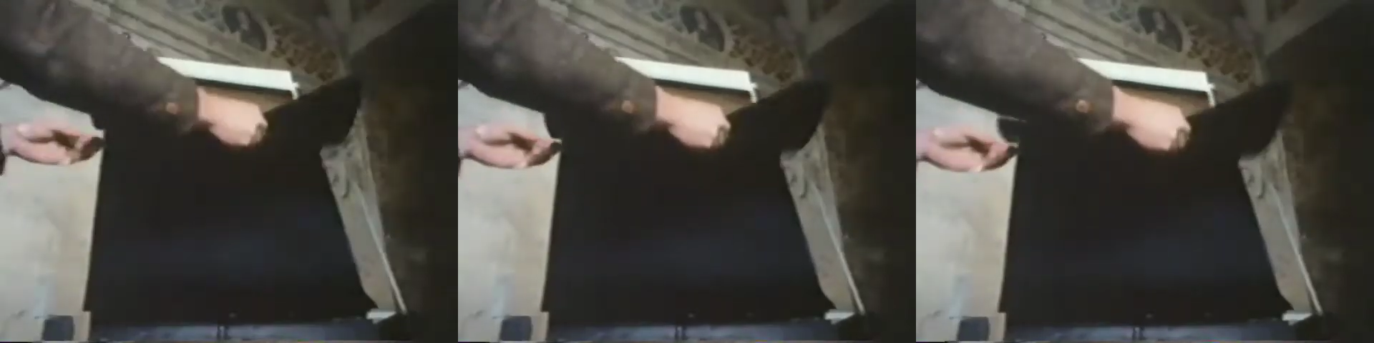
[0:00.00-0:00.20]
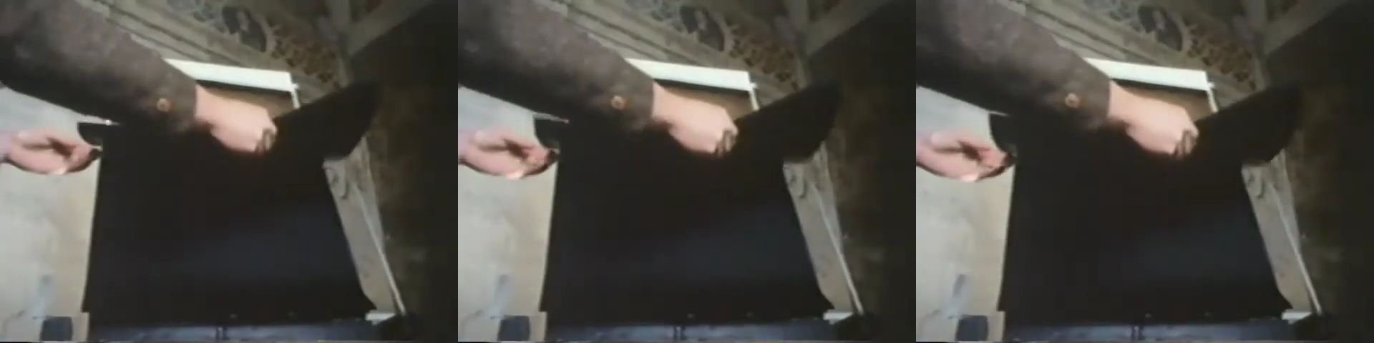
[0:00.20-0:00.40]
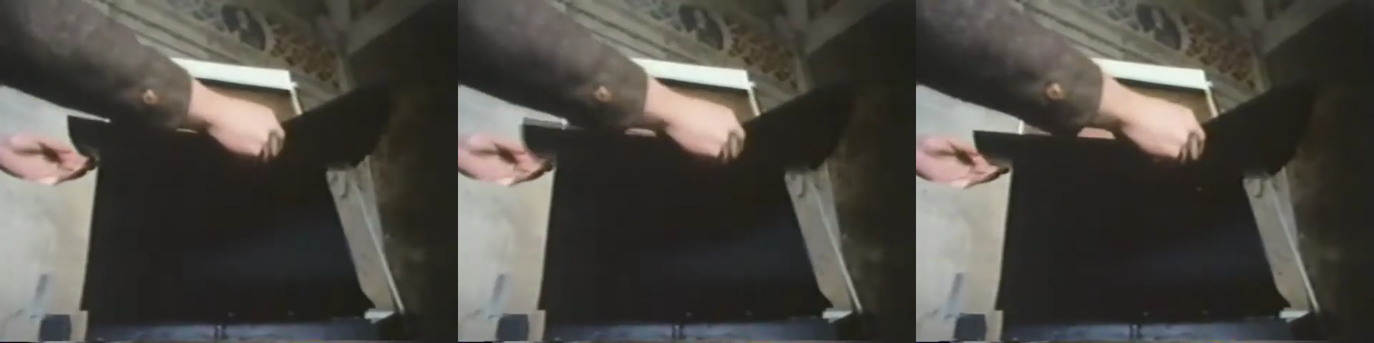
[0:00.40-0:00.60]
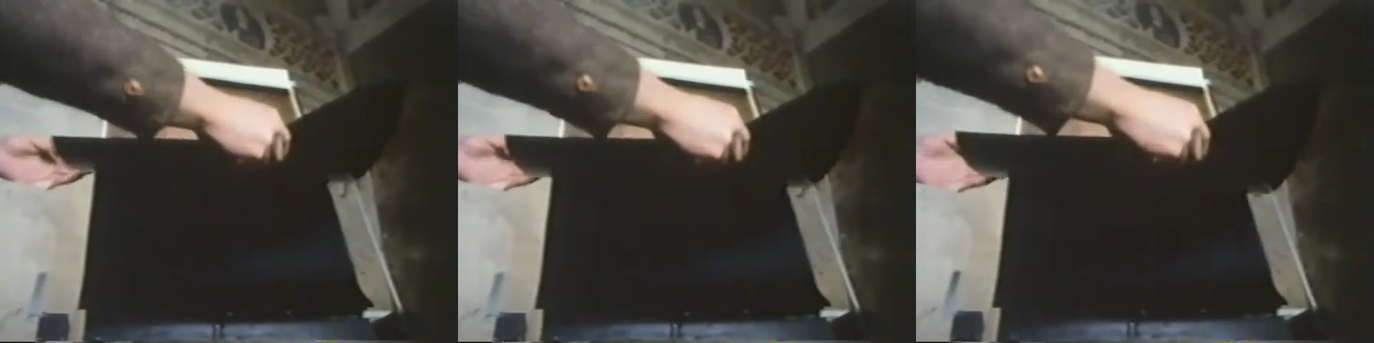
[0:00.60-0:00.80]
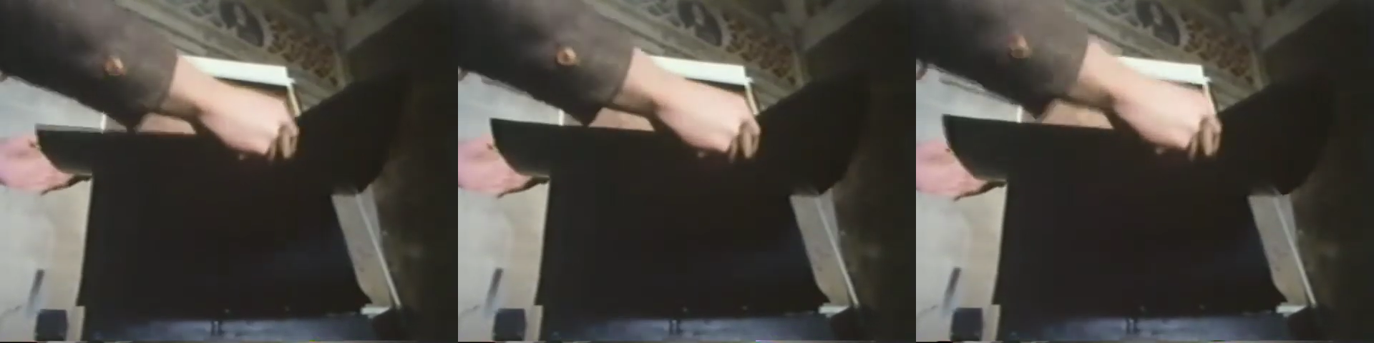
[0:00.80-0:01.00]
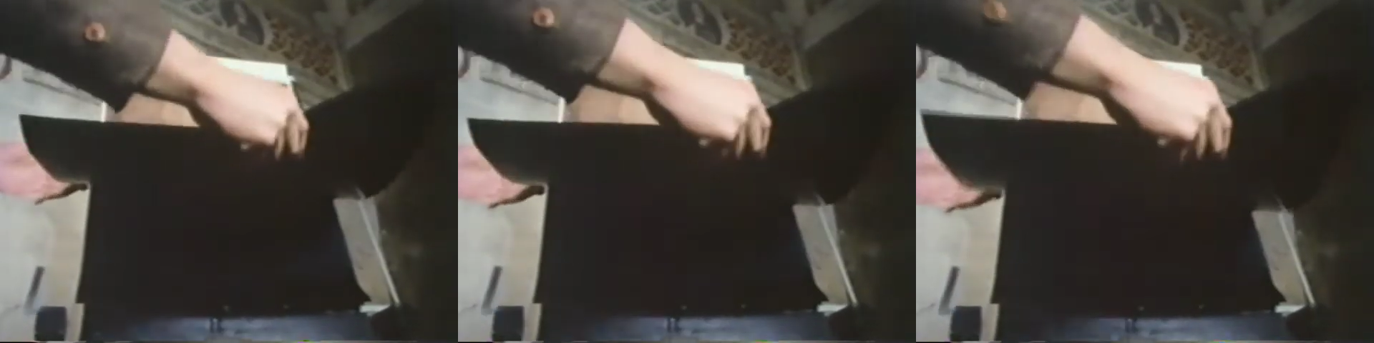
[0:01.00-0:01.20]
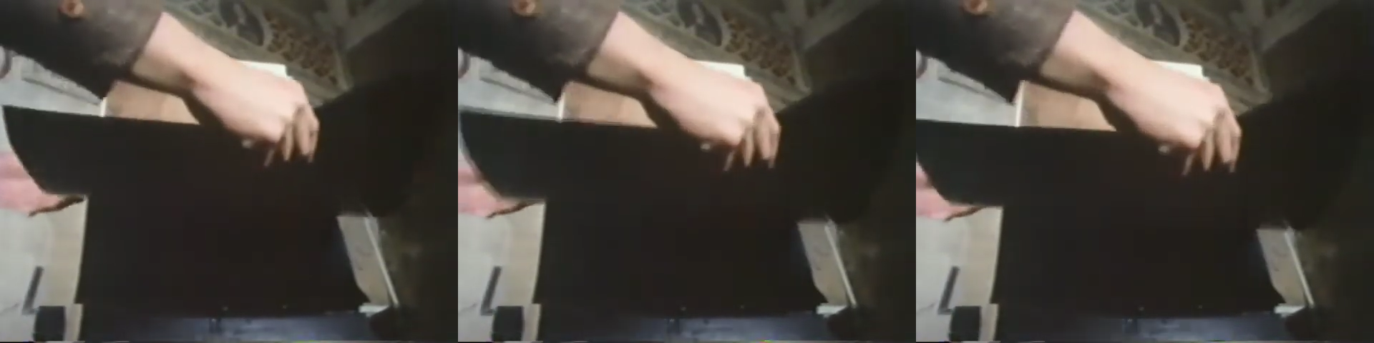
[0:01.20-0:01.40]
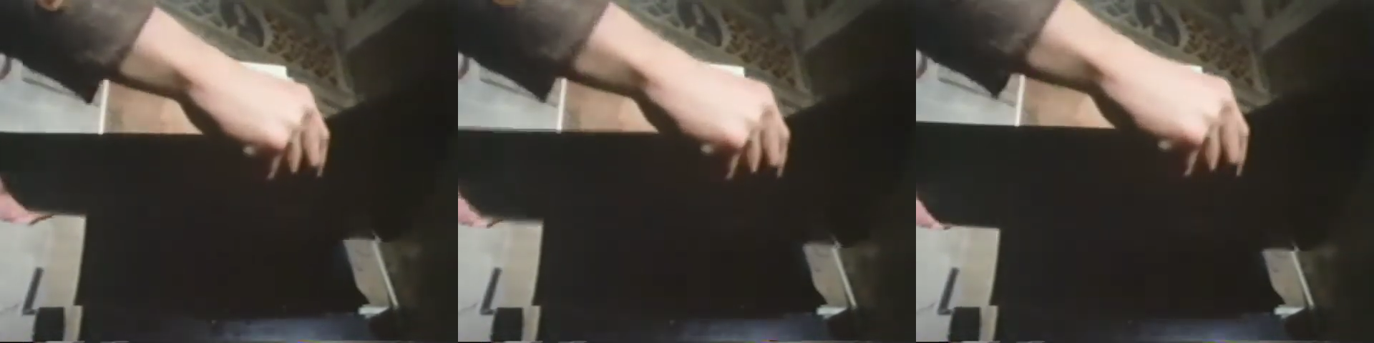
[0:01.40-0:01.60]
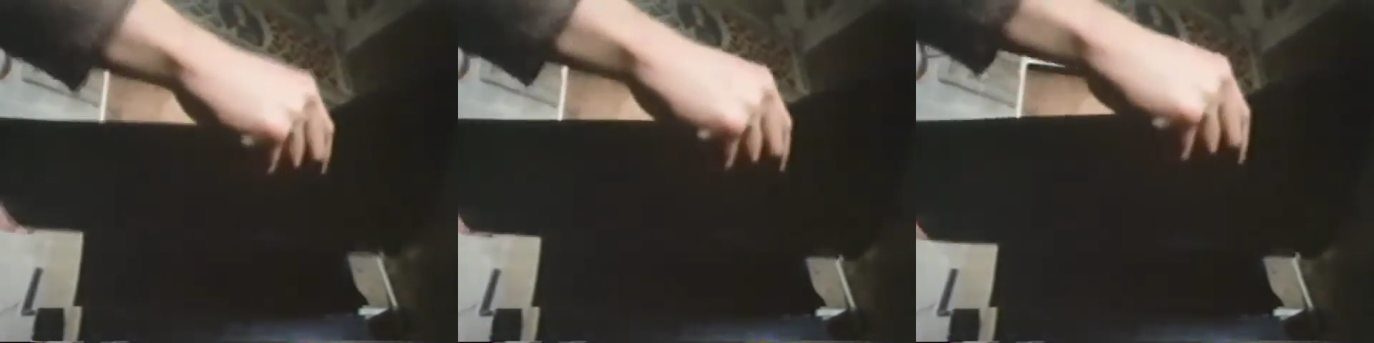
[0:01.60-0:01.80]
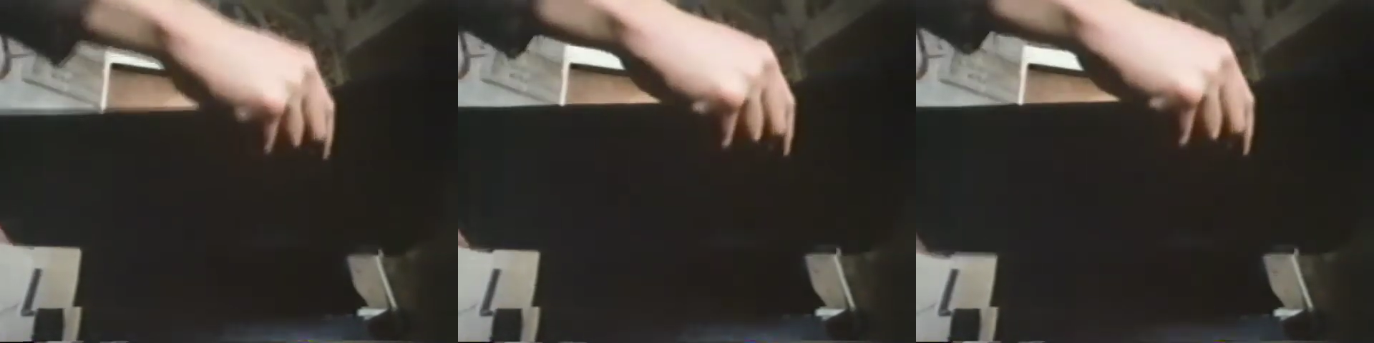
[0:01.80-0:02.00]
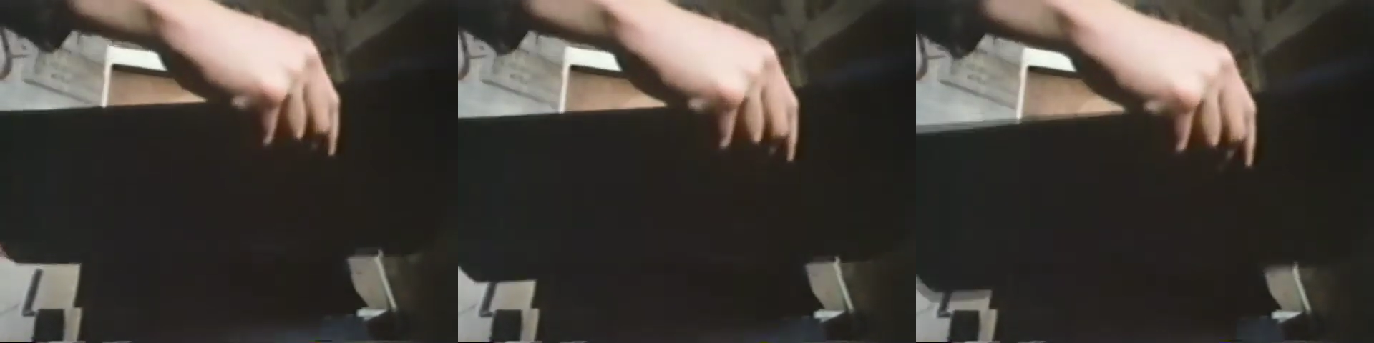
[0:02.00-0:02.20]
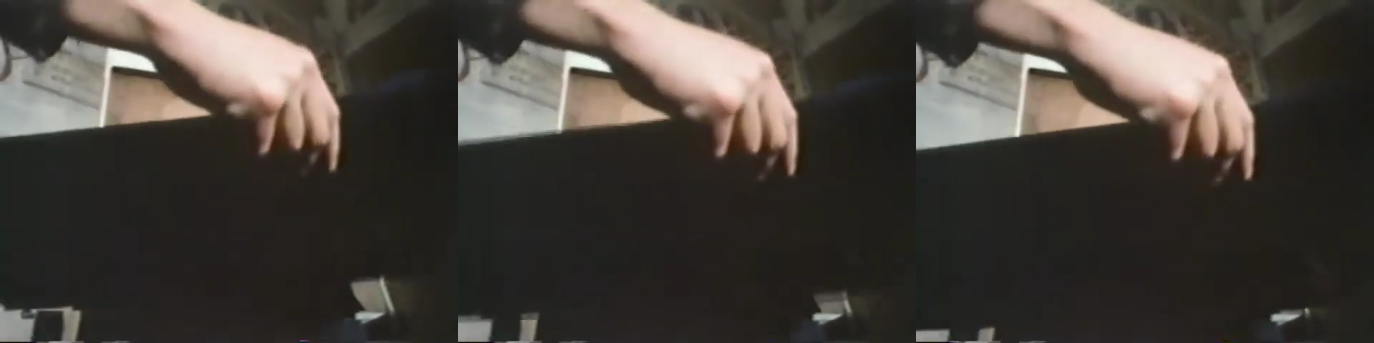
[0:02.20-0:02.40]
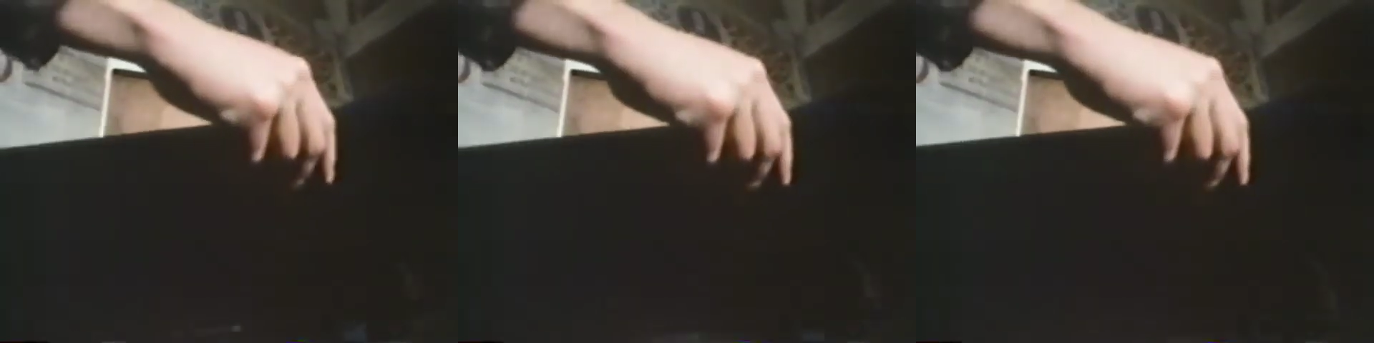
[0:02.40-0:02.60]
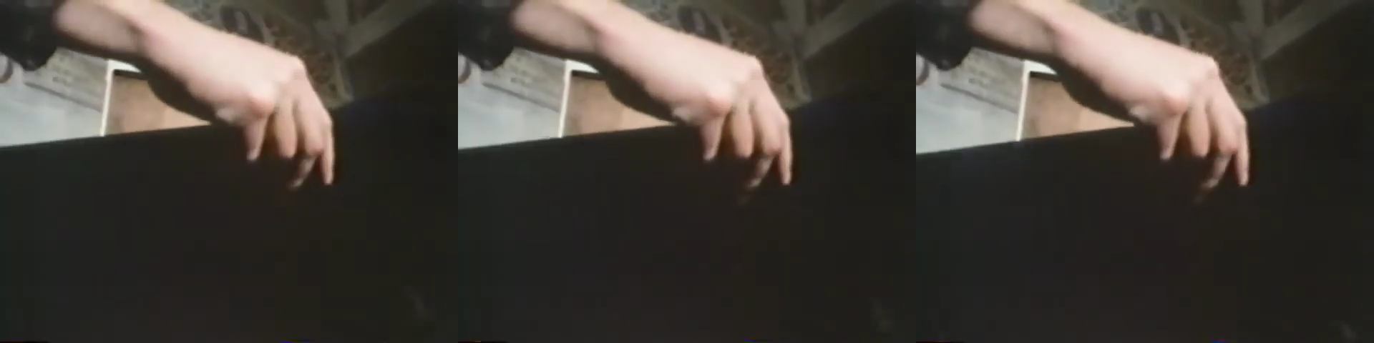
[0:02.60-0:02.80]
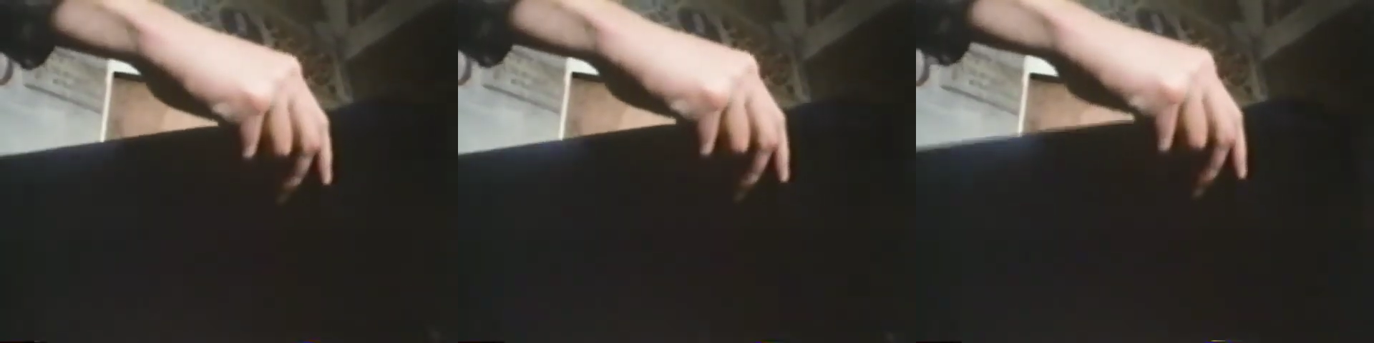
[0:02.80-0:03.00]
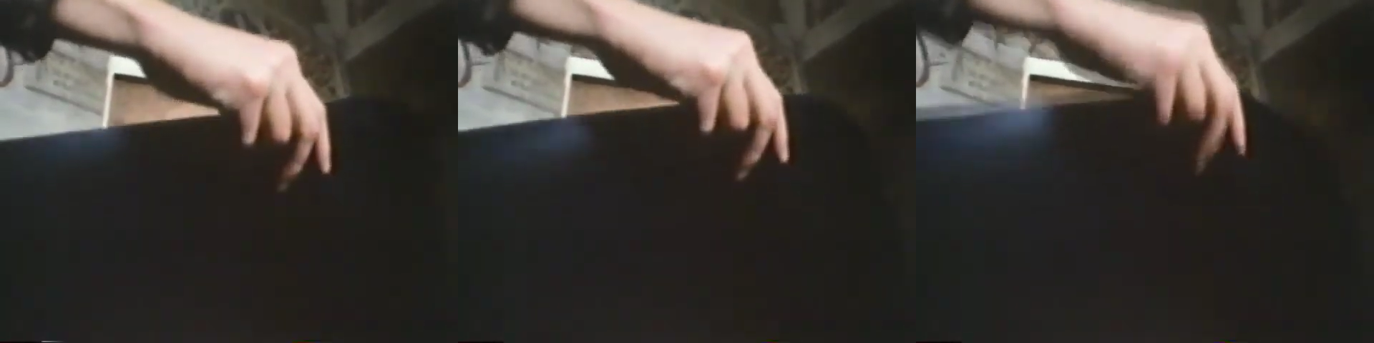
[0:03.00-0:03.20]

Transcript: [unreadable: no face in view]